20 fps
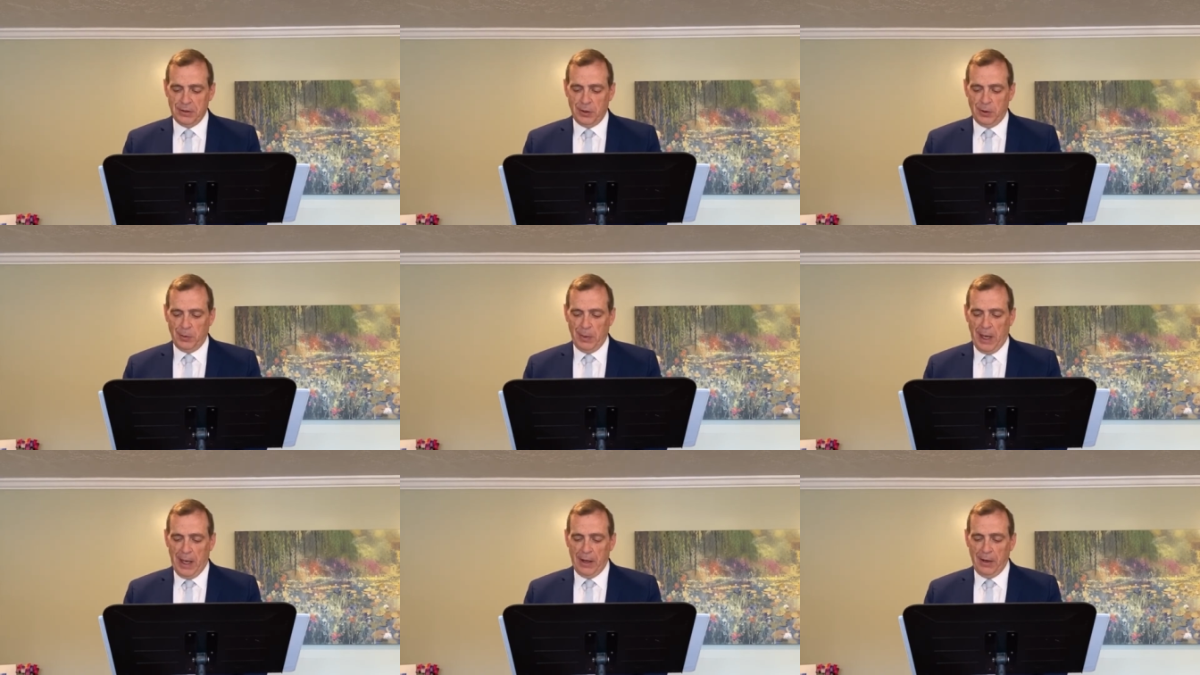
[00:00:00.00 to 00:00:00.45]

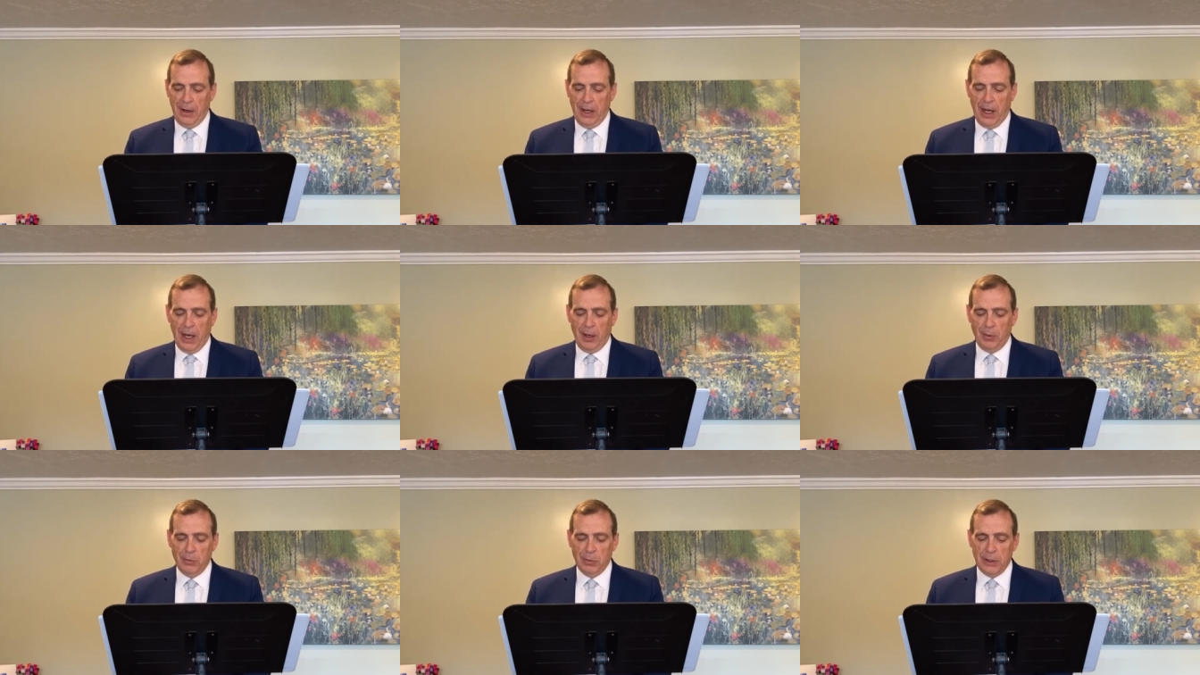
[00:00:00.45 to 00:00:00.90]
No matter
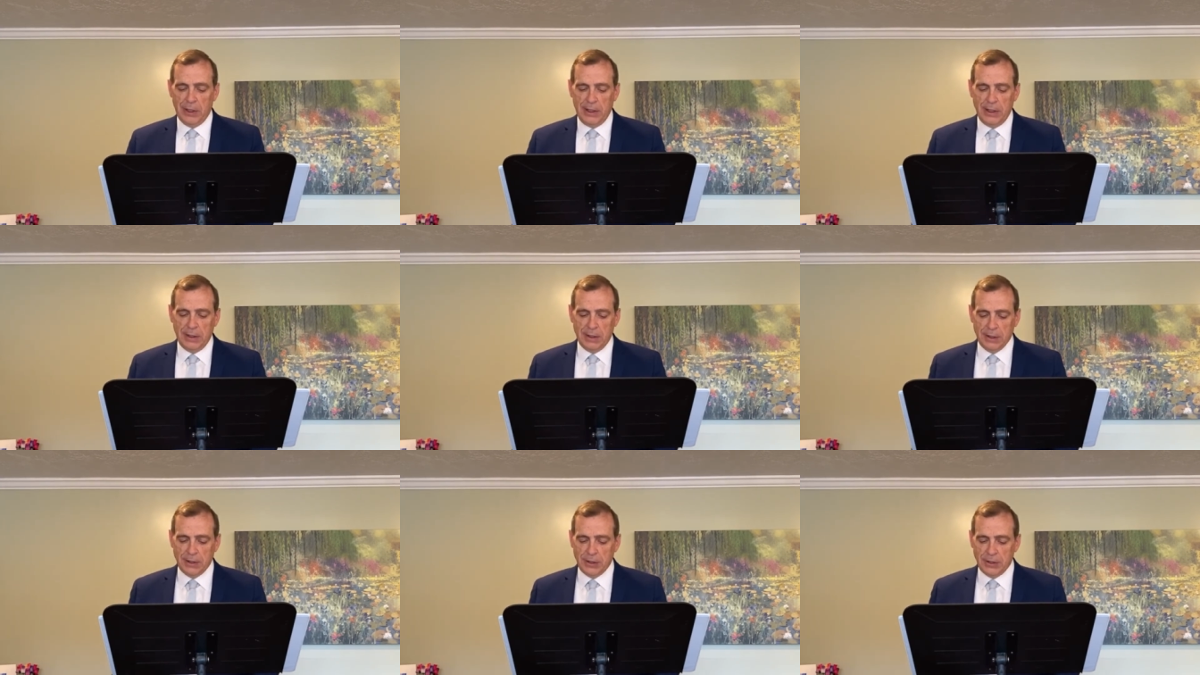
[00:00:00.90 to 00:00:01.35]
how
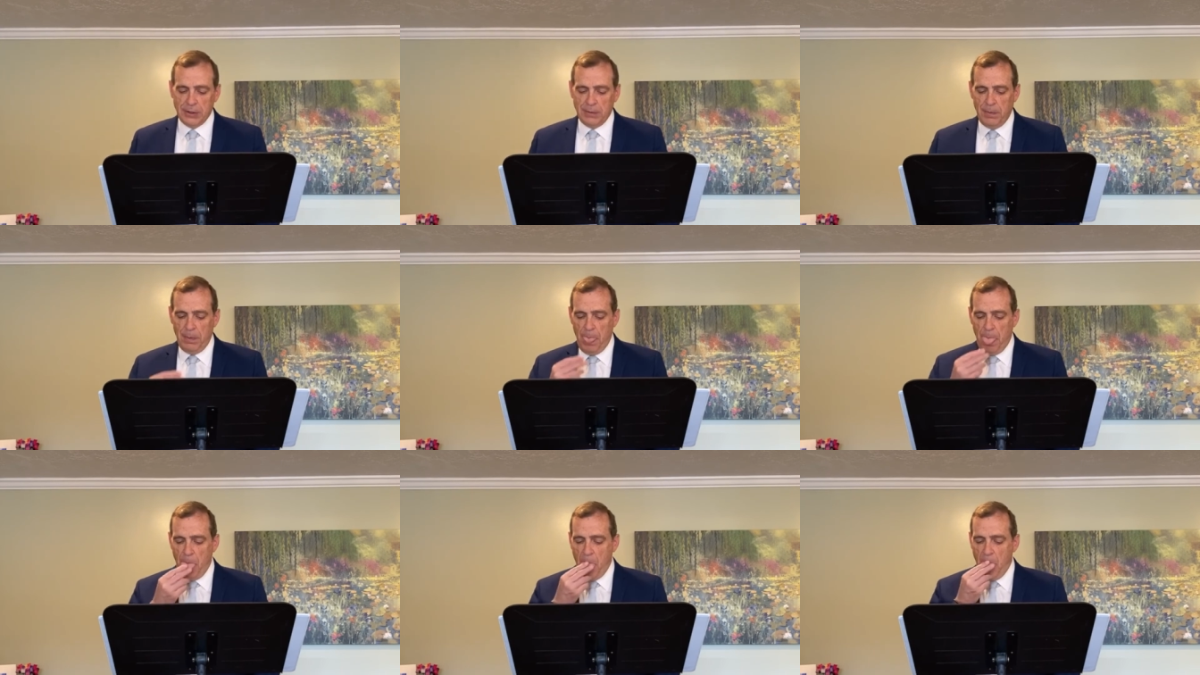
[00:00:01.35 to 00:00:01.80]
bleak the
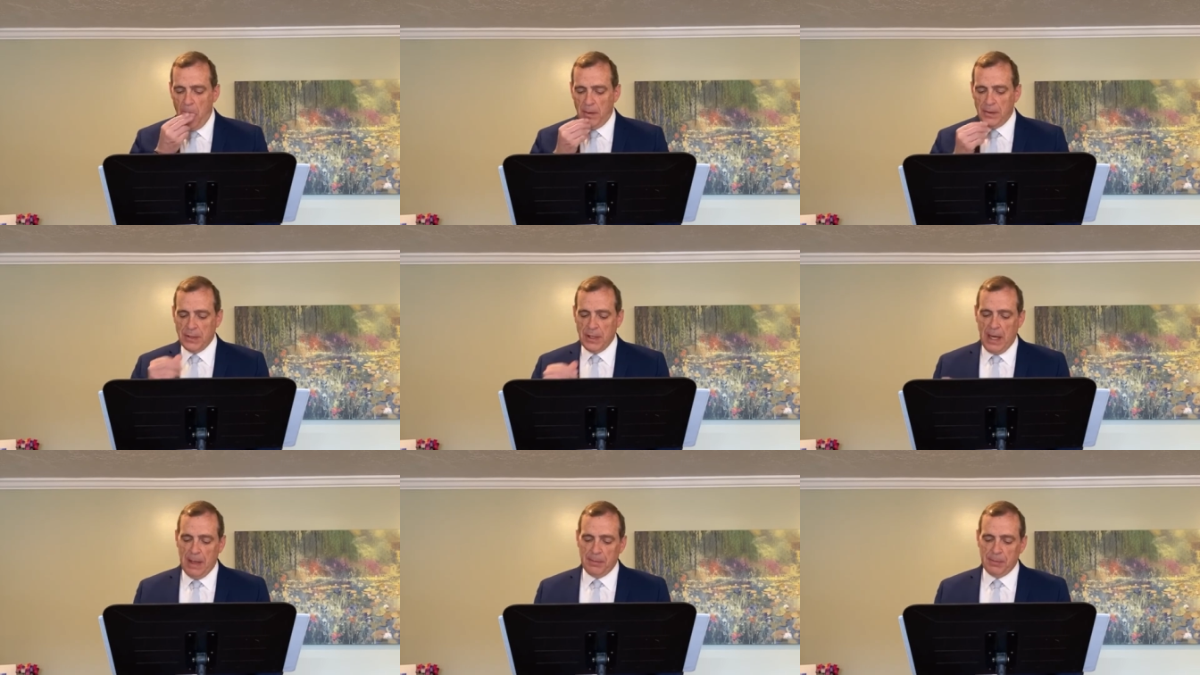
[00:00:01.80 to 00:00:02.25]
ch
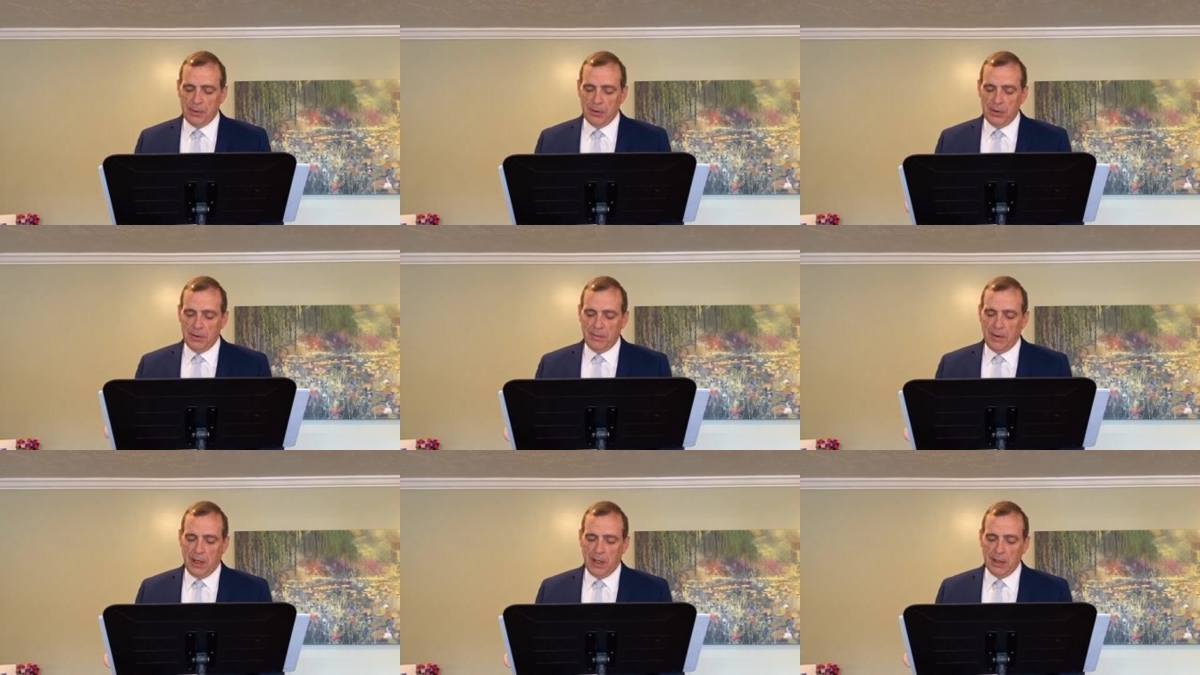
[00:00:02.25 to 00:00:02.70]

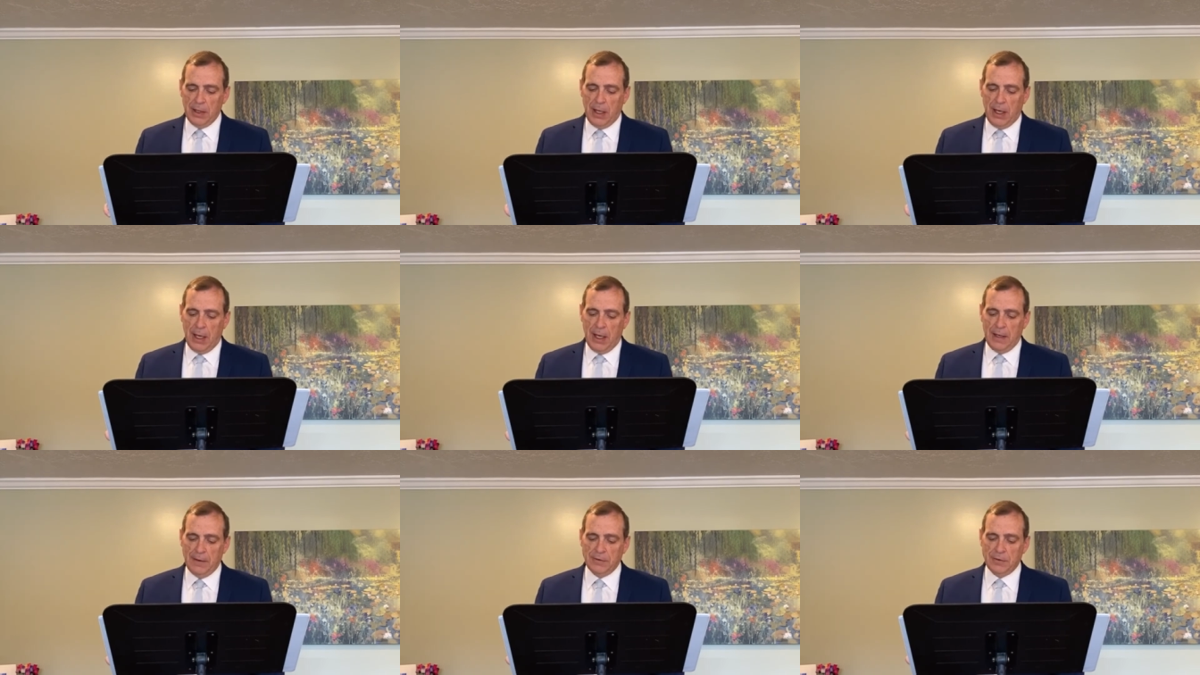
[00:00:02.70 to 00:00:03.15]
chapter of our
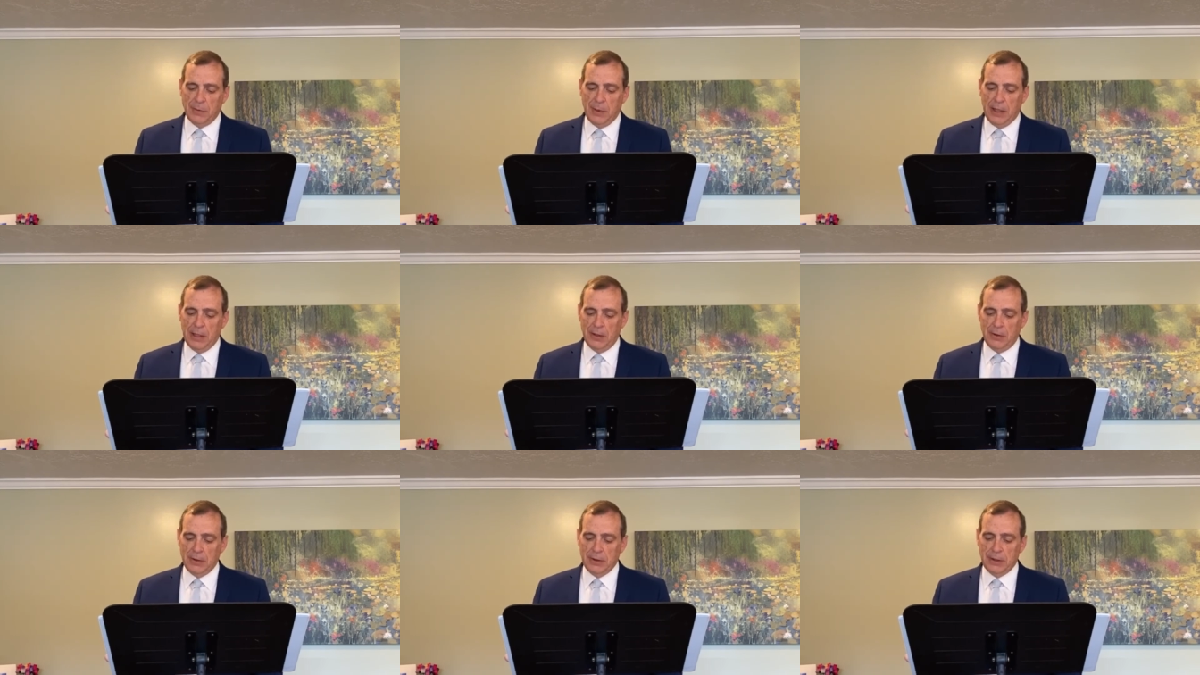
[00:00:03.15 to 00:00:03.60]
lives
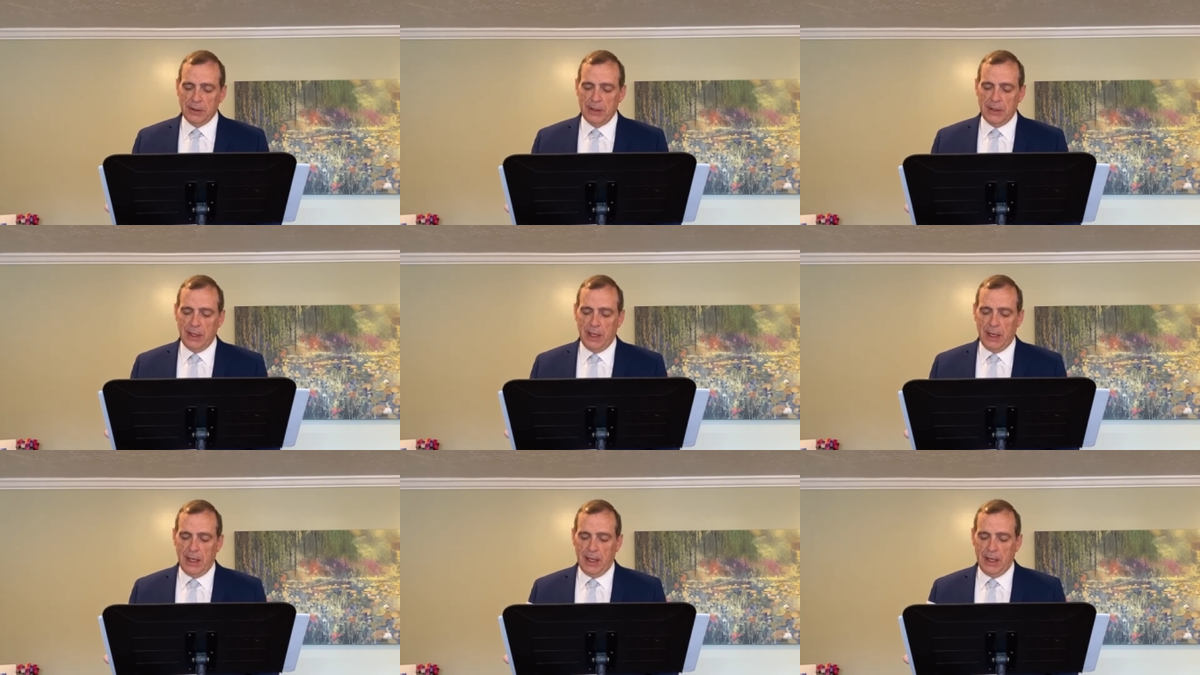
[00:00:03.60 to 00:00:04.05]
may look
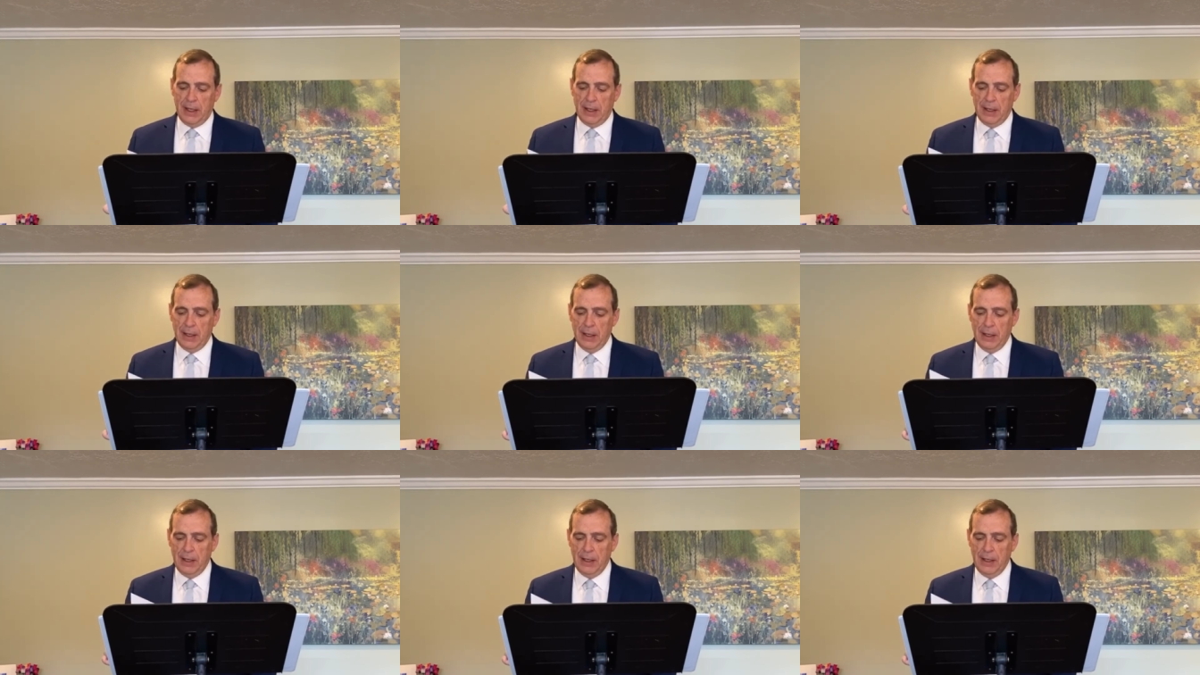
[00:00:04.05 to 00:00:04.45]
today,